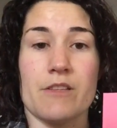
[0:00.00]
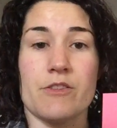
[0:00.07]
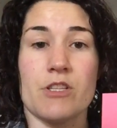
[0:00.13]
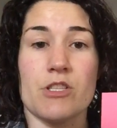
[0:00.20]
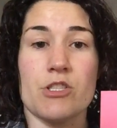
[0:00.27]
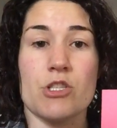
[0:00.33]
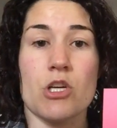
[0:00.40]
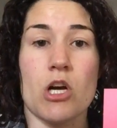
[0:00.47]

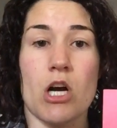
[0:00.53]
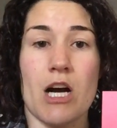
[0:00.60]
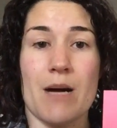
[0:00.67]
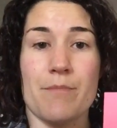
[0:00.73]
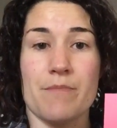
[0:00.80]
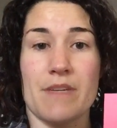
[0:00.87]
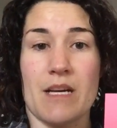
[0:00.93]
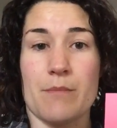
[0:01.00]
The
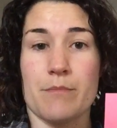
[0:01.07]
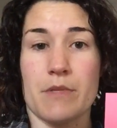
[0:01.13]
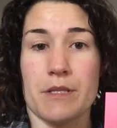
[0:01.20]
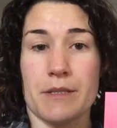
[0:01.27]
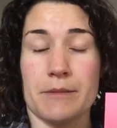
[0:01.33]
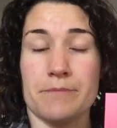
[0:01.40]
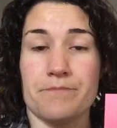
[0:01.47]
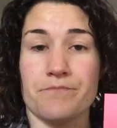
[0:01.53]
top
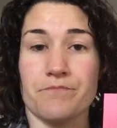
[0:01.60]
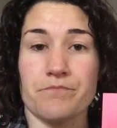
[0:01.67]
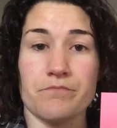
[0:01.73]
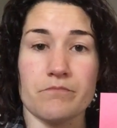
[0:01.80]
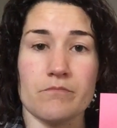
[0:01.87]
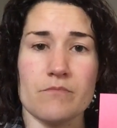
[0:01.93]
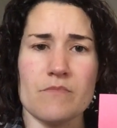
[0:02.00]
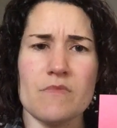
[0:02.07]
number
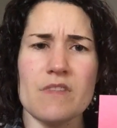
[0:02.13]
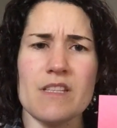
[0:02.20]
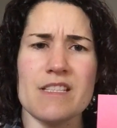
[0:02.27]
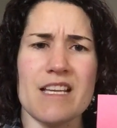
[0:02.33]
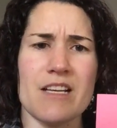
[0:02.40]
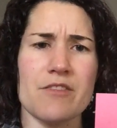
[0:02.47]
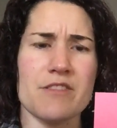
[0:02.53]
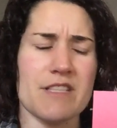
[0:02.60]

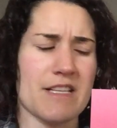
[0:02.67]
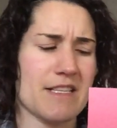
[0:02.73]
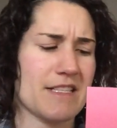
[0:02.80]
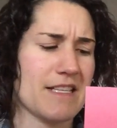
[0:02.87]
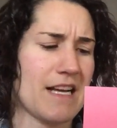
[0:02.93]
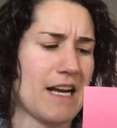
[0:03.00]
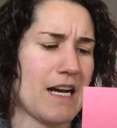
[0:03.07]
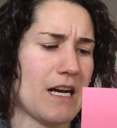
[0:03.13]
tells us
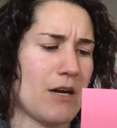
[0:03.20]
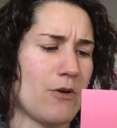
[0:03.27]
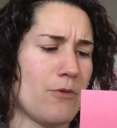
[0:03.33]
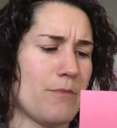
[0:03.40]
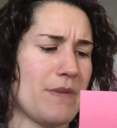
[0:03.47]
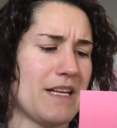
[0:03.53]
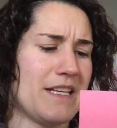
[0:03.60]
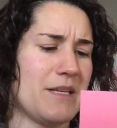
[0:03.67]
how
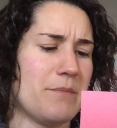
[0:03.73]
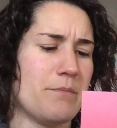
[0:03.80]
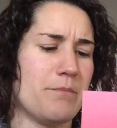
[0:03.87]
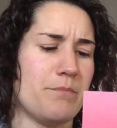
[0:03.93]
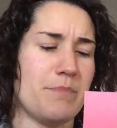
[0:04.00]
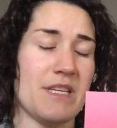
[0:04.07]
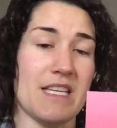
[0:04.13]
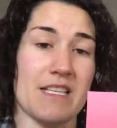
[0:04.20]
many
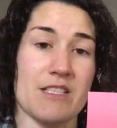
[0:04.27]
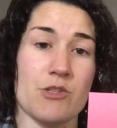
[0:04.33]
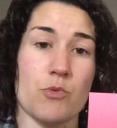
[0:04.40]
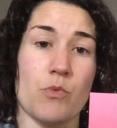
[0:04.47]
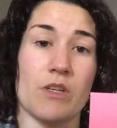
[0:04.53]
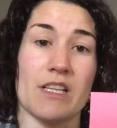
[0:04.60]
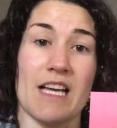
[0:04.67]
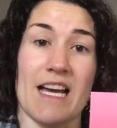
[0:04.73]
beats
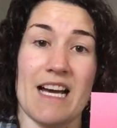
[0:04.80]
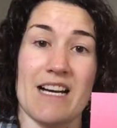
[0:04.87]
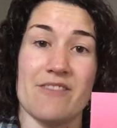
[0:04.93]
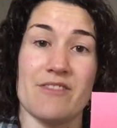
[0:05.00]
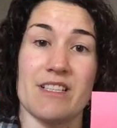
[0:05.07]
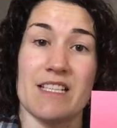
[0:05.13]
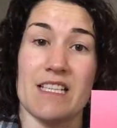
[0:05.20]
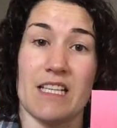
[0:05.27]
we'll have
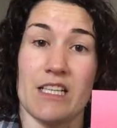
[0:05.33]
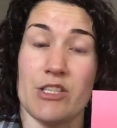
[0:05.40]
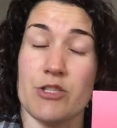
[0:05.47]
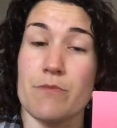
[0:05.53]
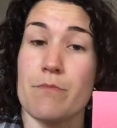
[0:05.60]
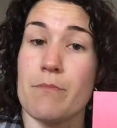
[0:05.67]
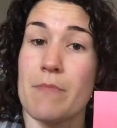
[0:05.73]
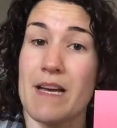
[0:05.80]
in each
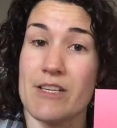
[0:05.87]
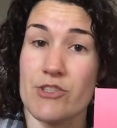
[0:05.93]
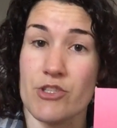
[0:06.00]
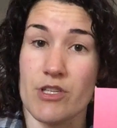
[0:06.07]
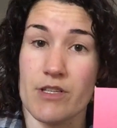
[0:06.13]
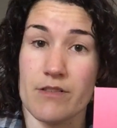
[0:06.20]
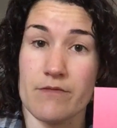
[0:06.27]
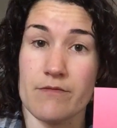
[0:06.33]

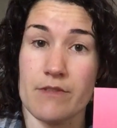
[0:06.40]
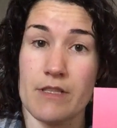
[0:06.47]
measure.